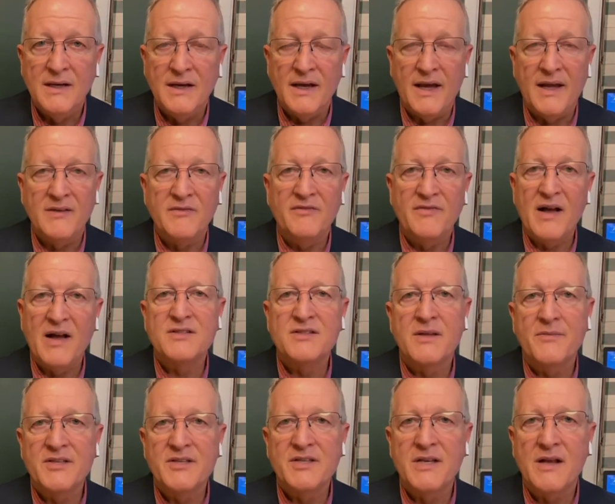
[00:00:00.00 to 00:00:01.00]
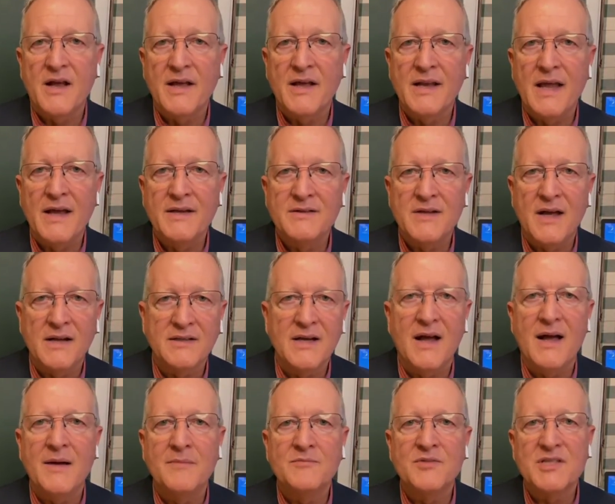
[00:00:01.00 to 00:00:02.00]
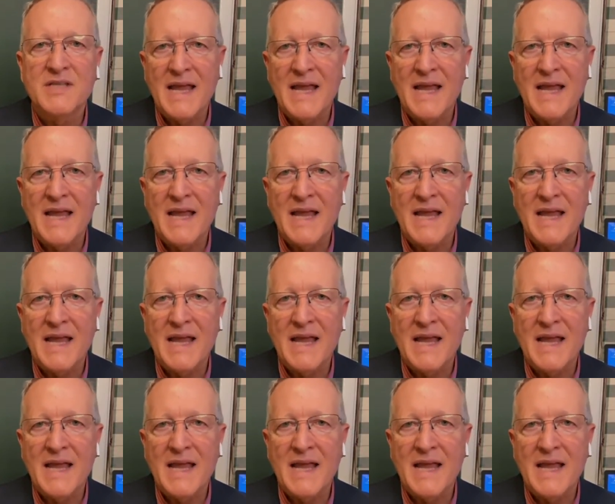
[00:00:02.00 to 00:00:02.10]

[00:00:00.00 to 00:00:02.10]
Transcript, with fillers: at fox17online.com